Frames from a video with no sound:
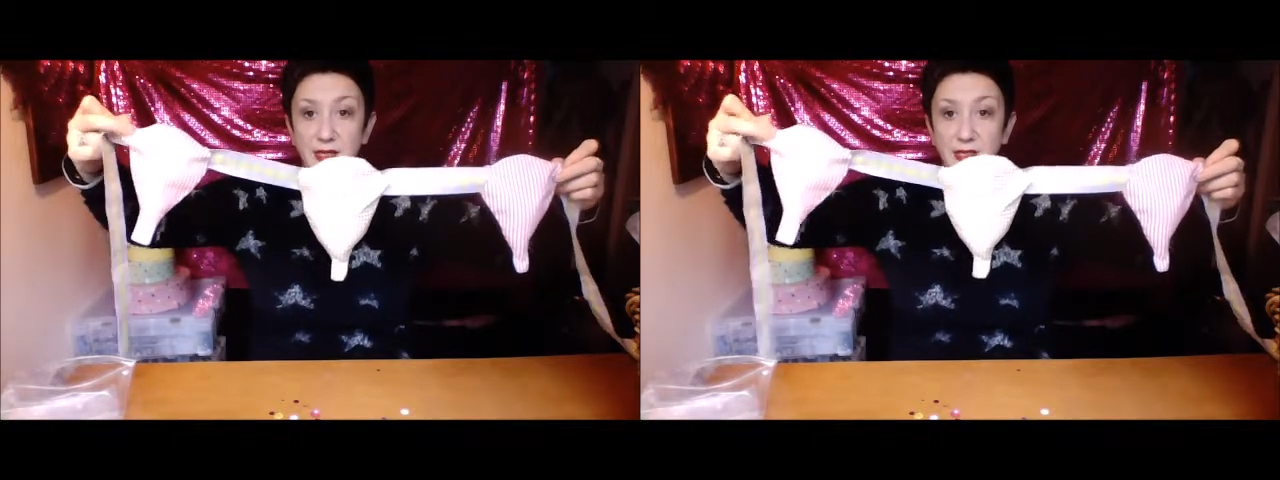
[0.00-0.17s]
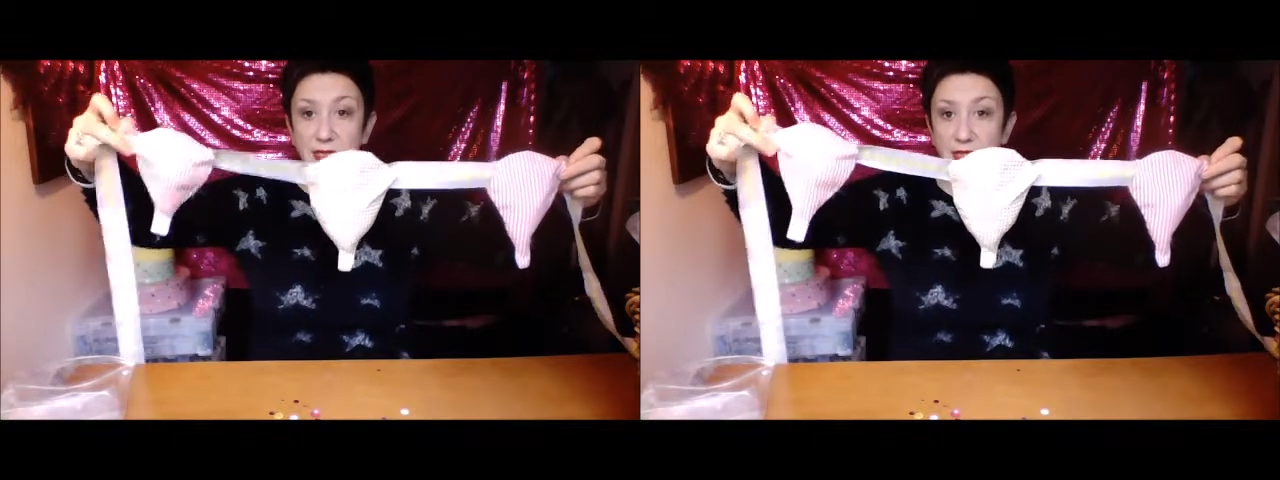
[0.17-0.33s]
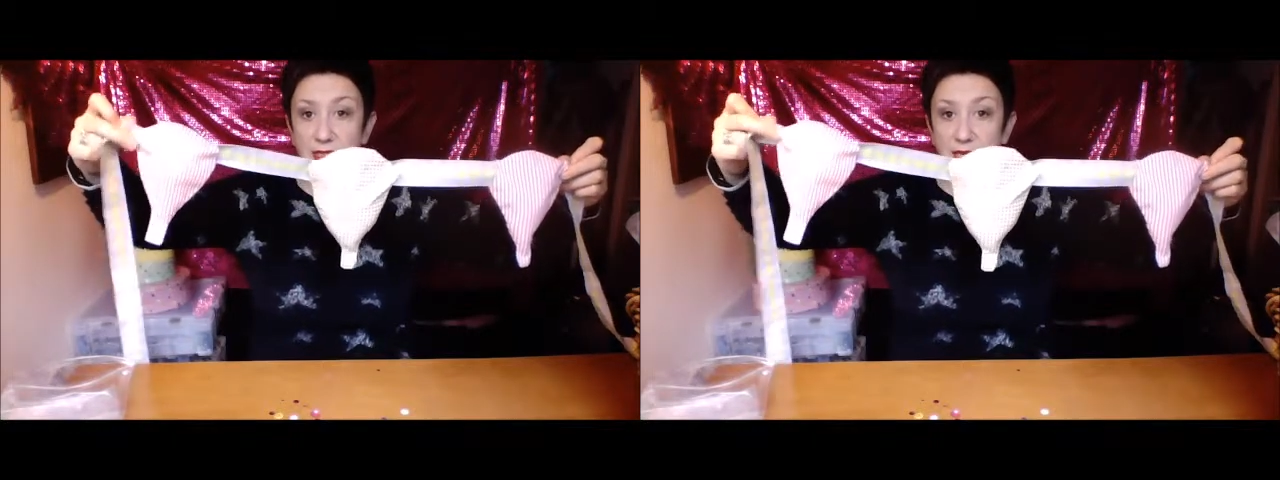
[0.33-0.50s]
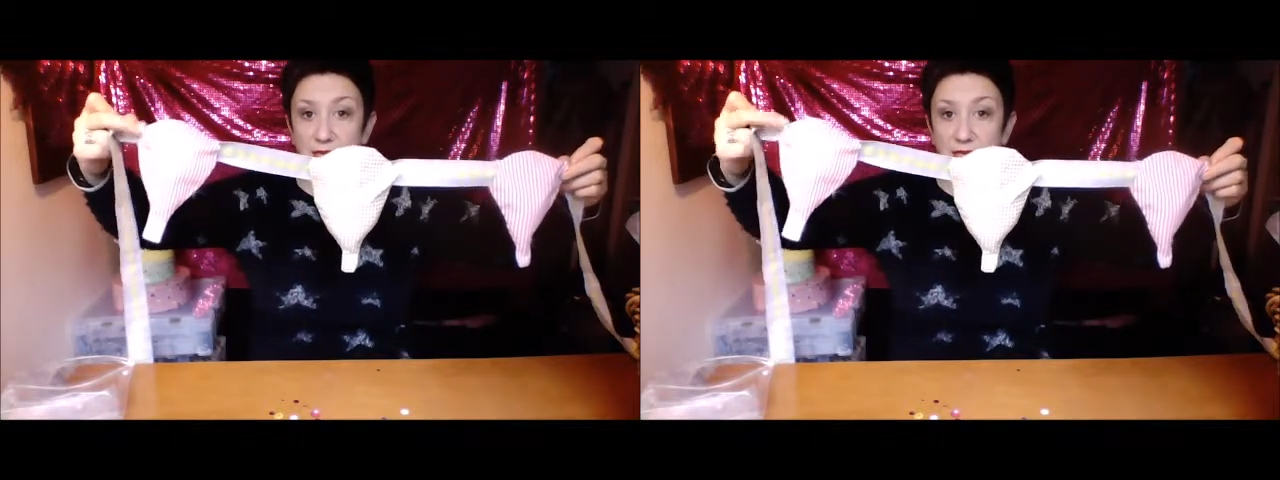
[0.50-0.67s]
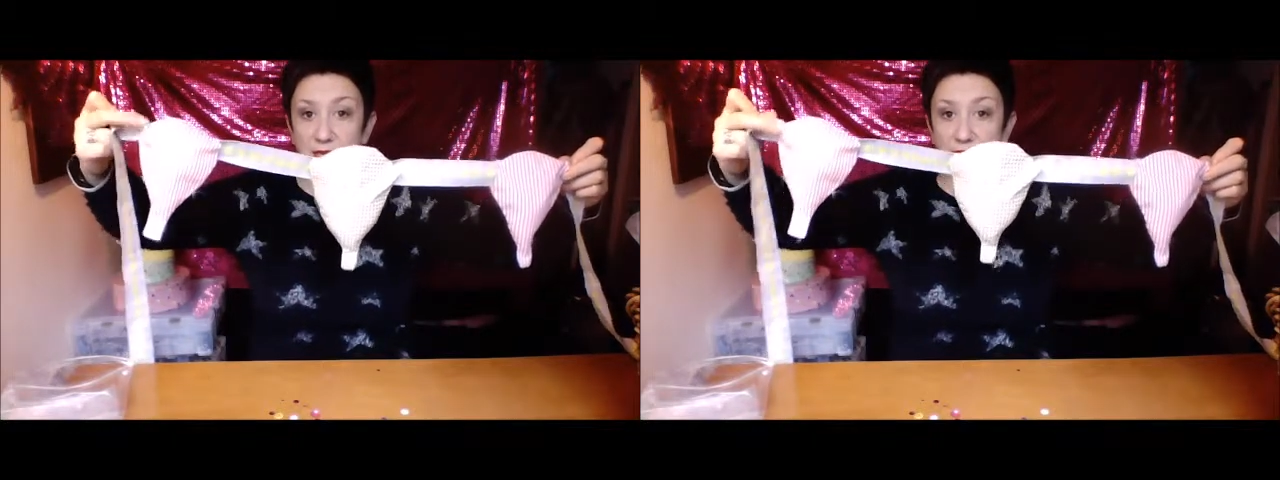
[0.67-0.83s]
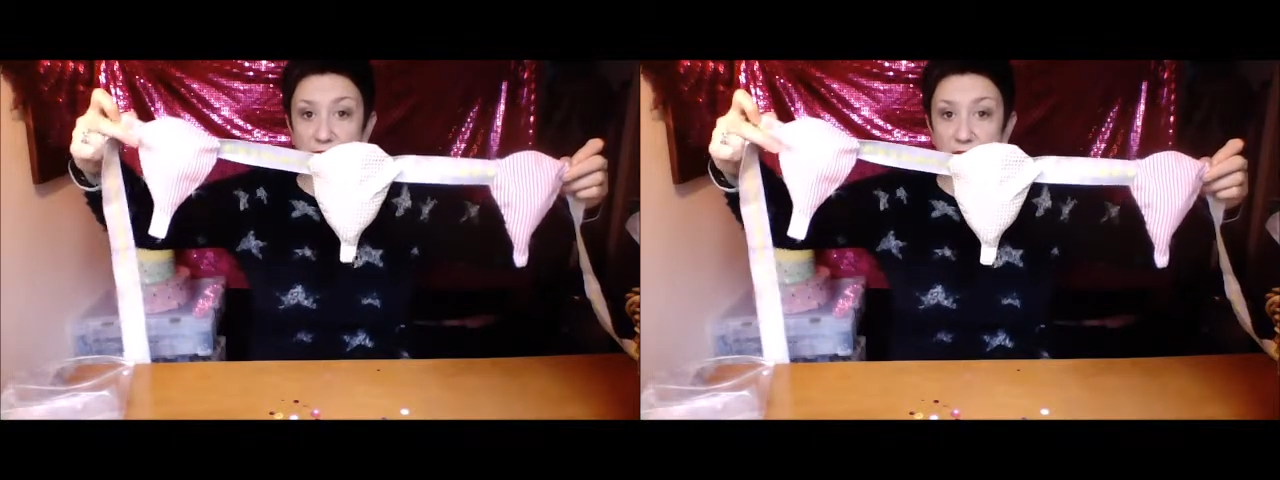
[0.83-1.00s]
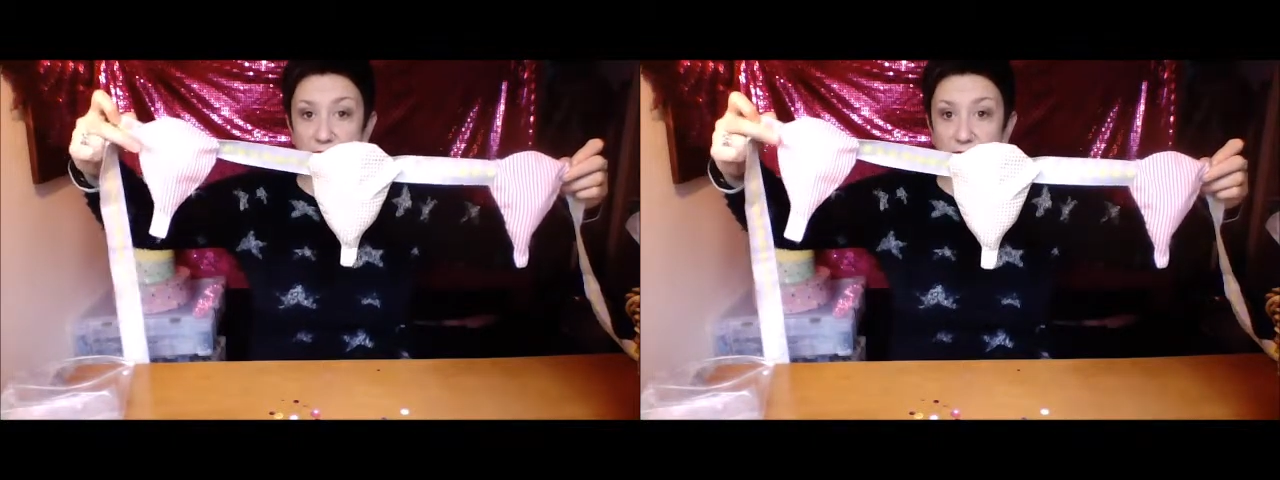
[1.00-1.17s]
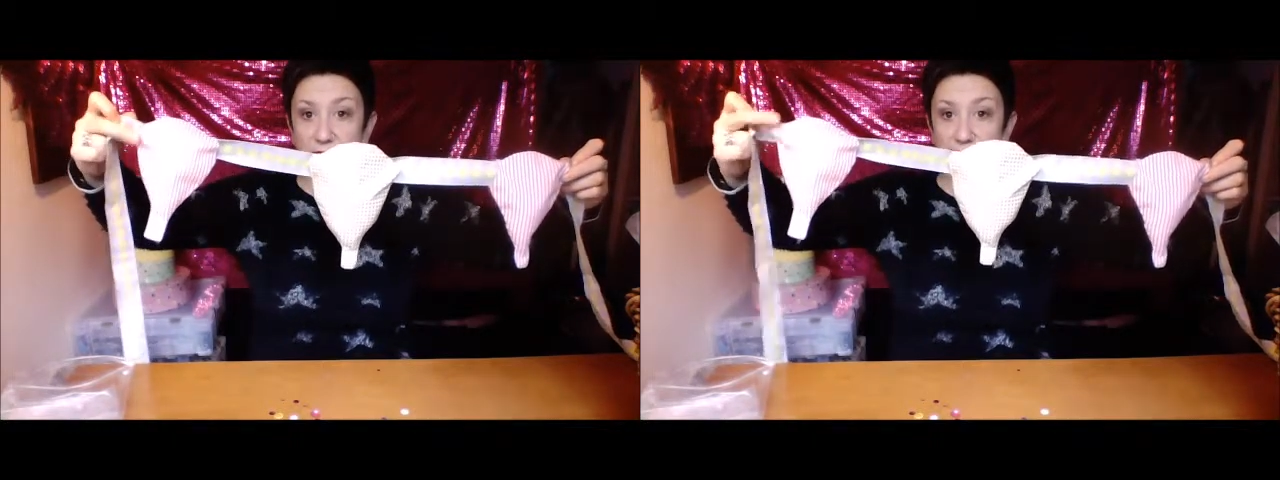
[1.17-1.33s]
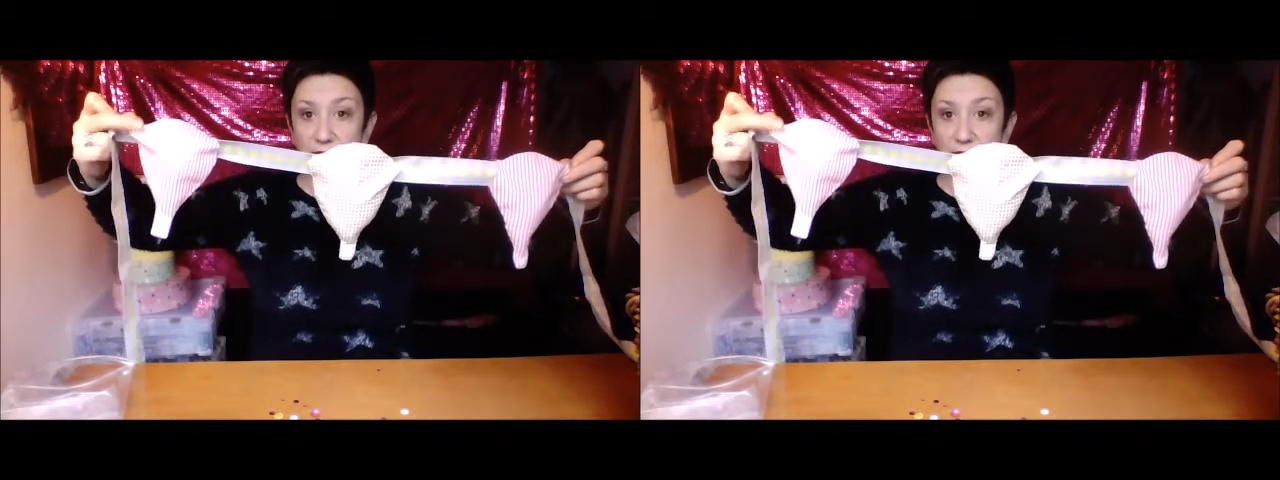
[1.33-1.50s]
stitched
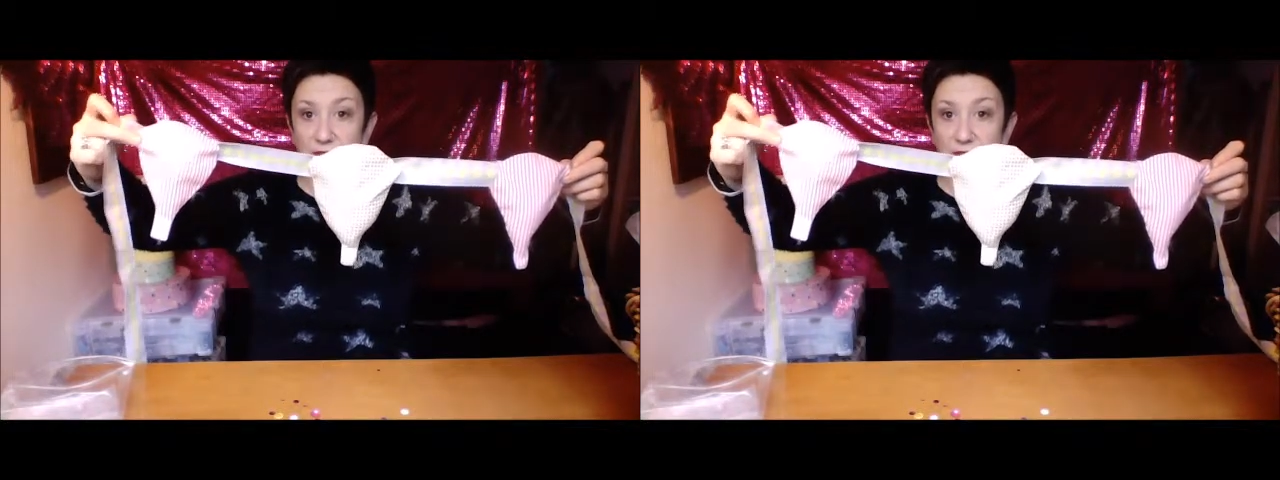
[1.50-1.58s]
in.